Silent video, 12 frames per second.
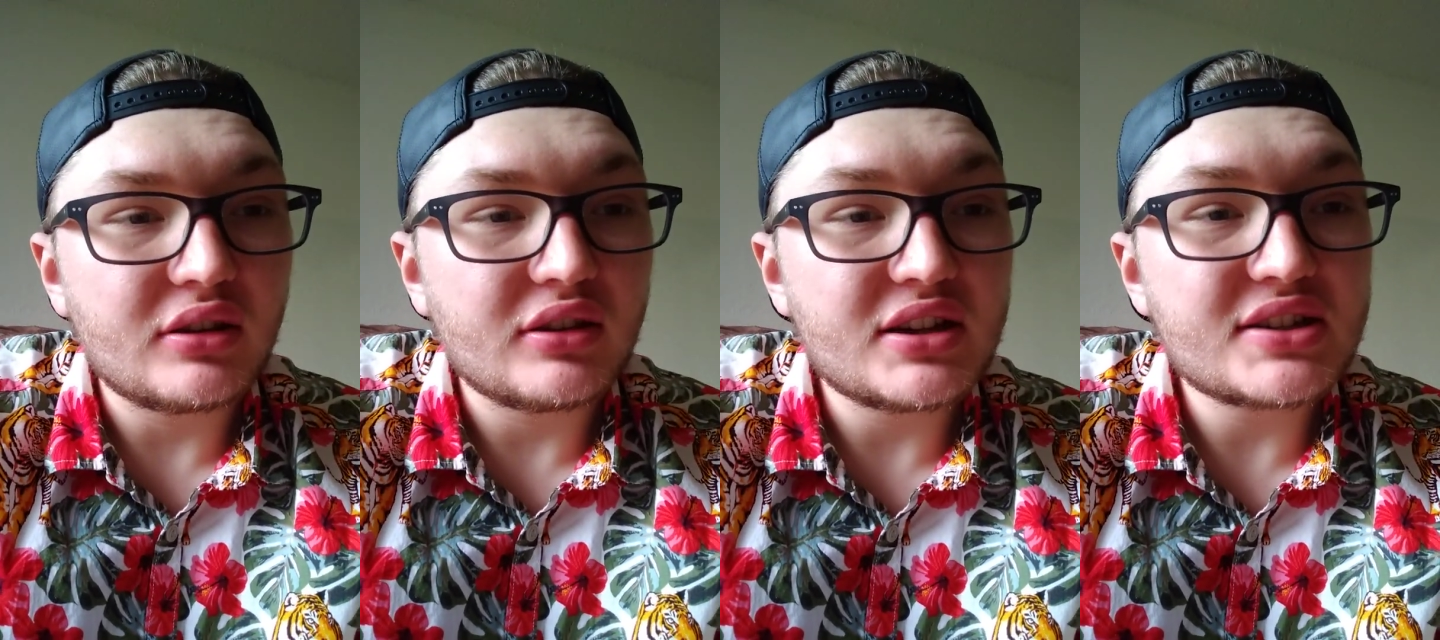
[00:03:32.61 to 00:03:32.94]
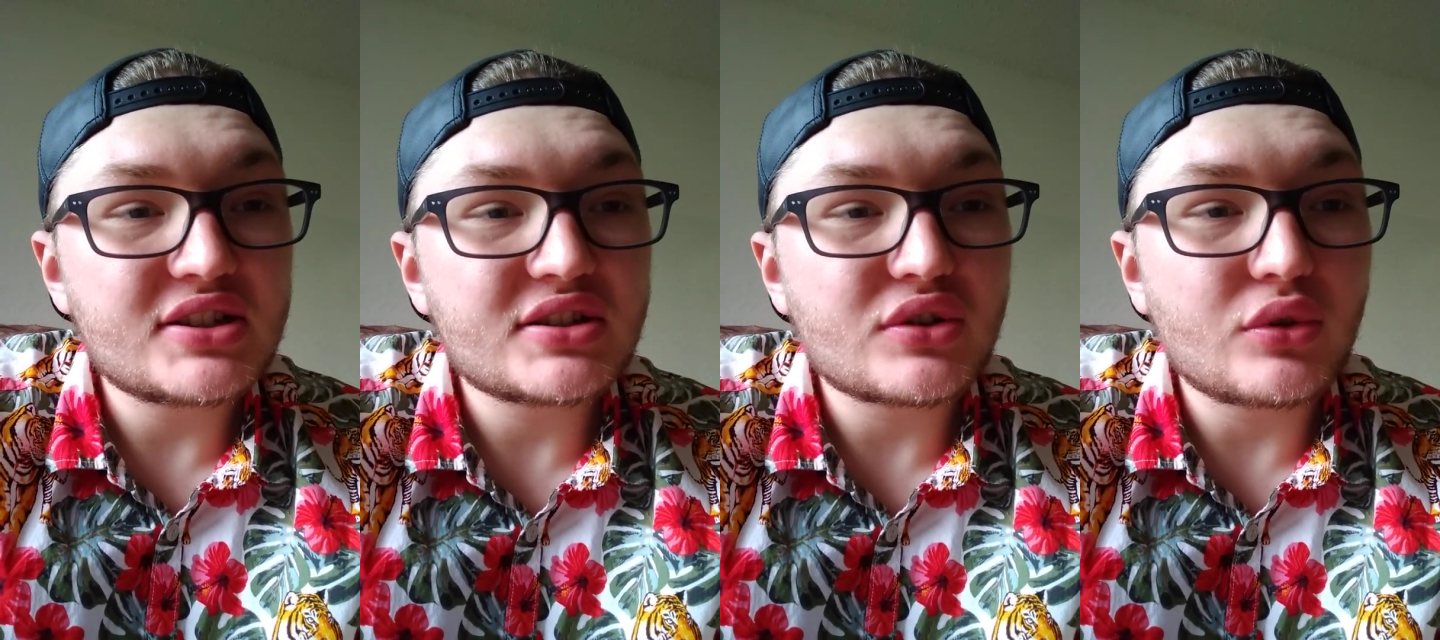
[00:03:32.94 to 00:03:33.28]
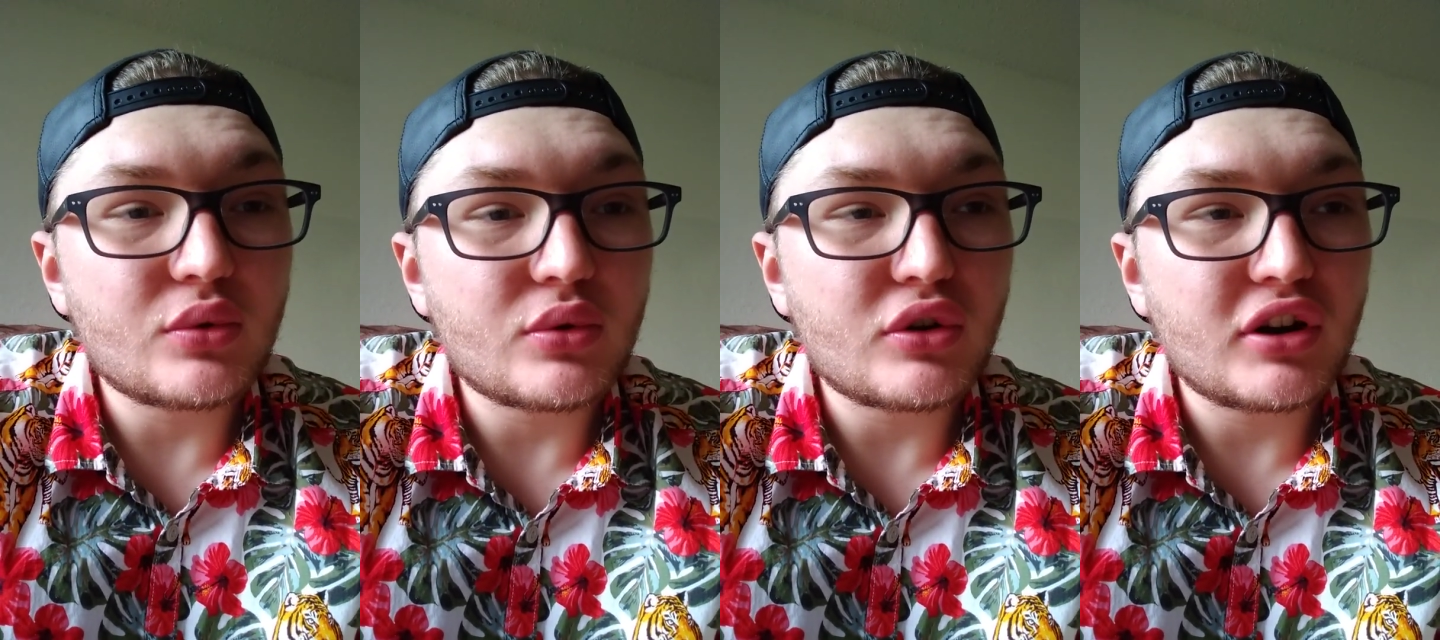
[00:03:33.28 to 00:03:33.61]
this
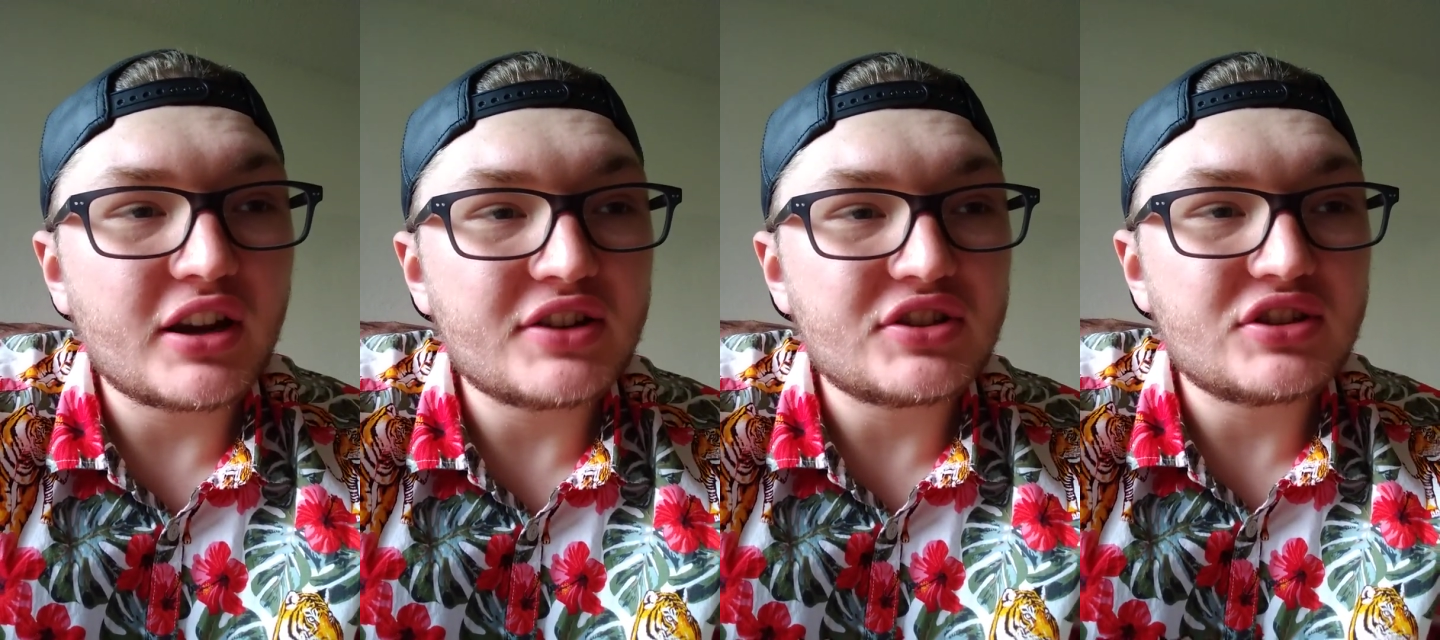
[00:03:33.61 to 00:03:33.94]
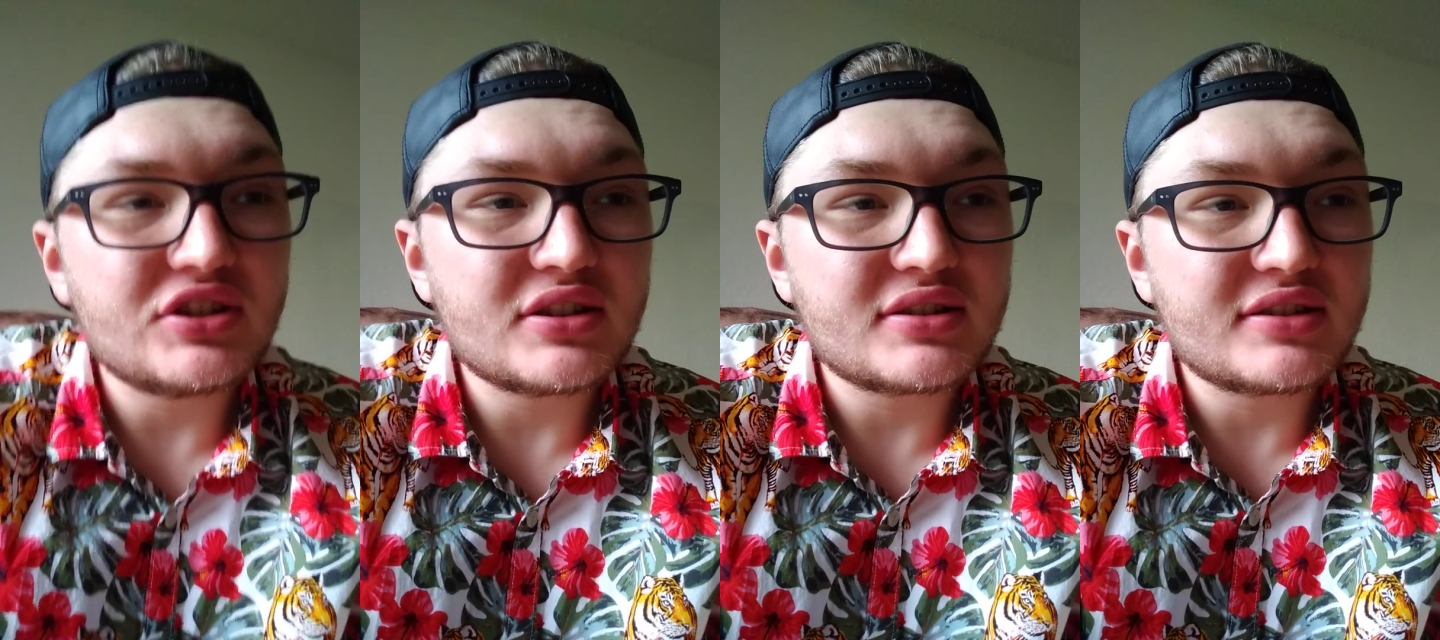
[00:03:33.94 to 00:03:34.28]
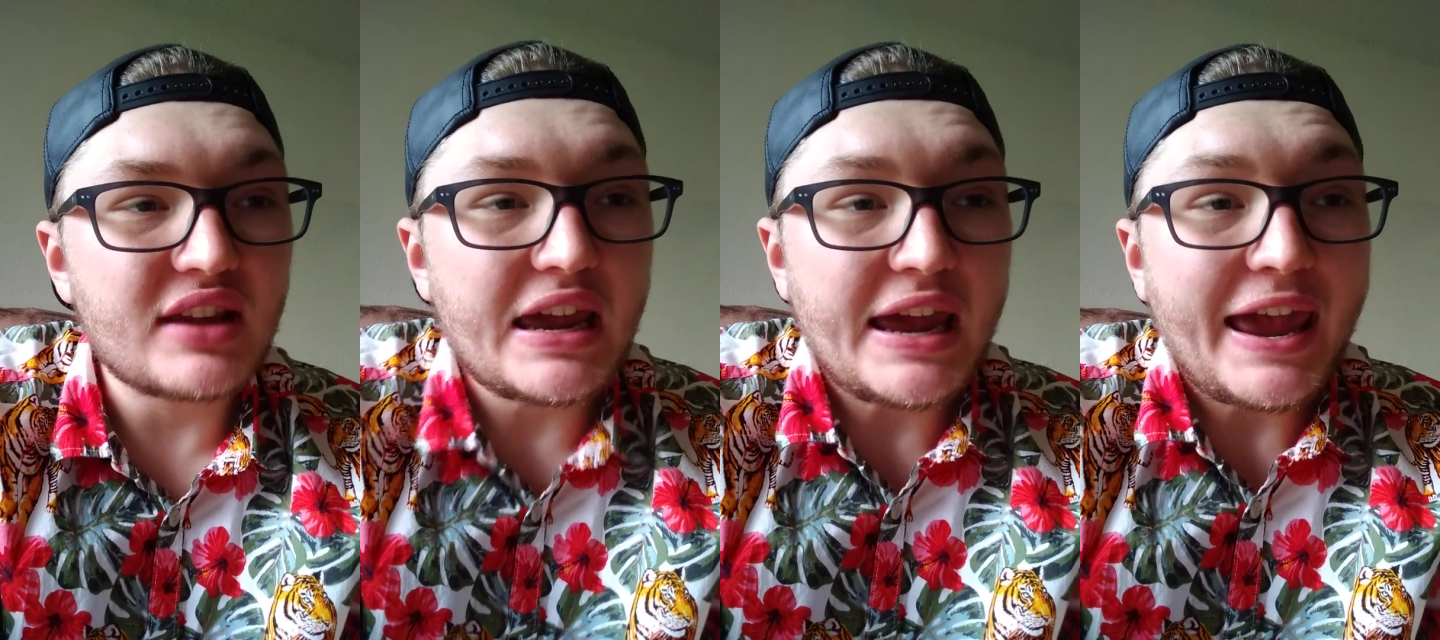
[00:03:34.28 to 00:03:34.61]
score is just
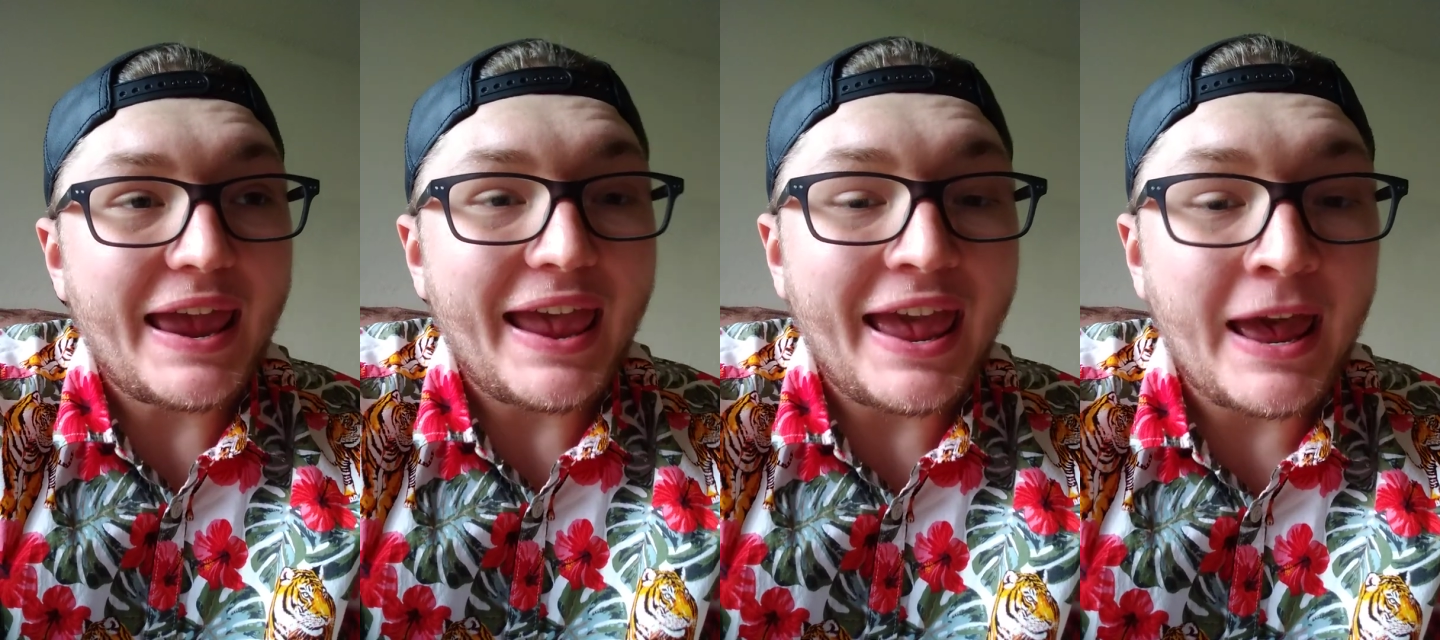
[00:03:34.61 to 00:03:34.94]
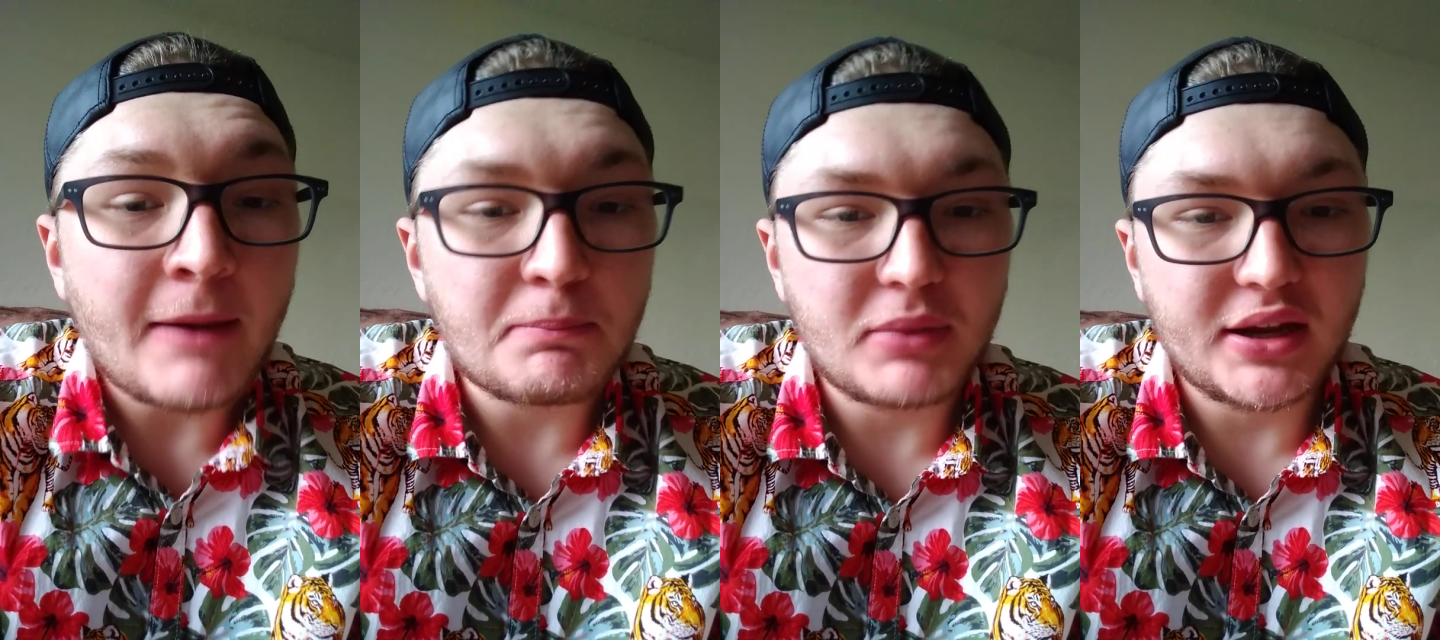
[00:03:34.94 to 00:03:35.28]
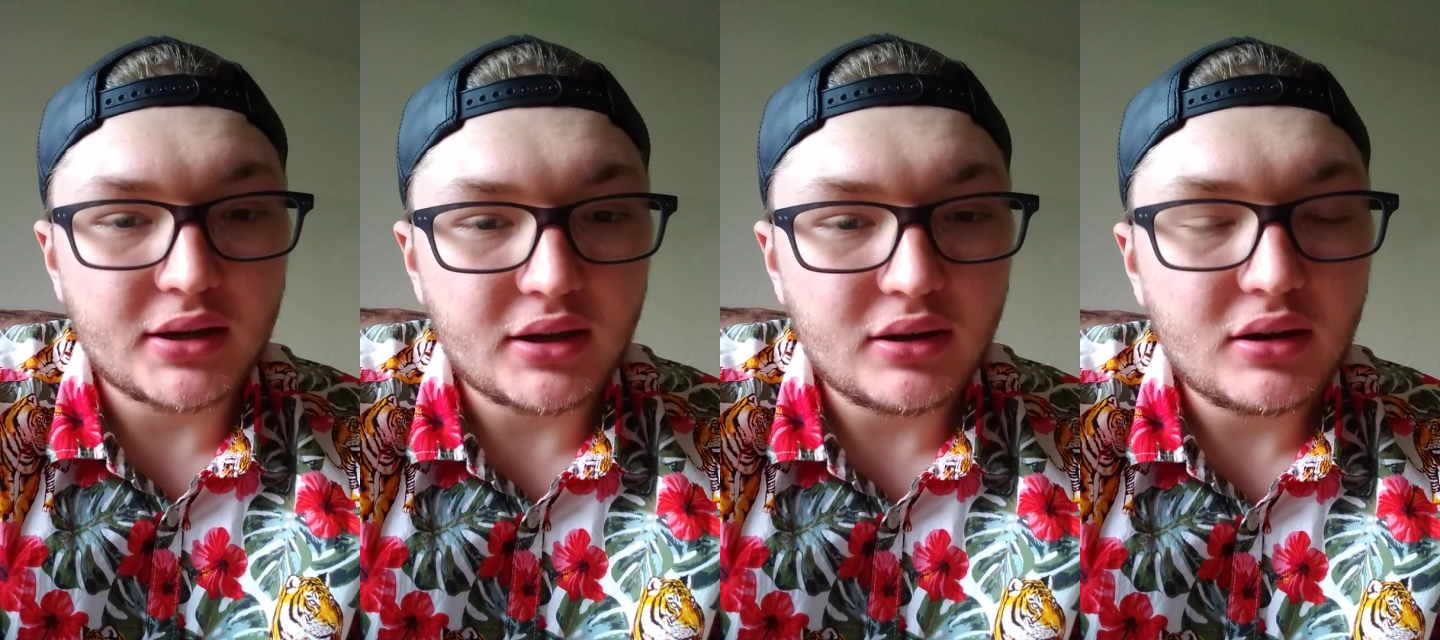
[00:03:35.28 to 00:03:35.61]
epic.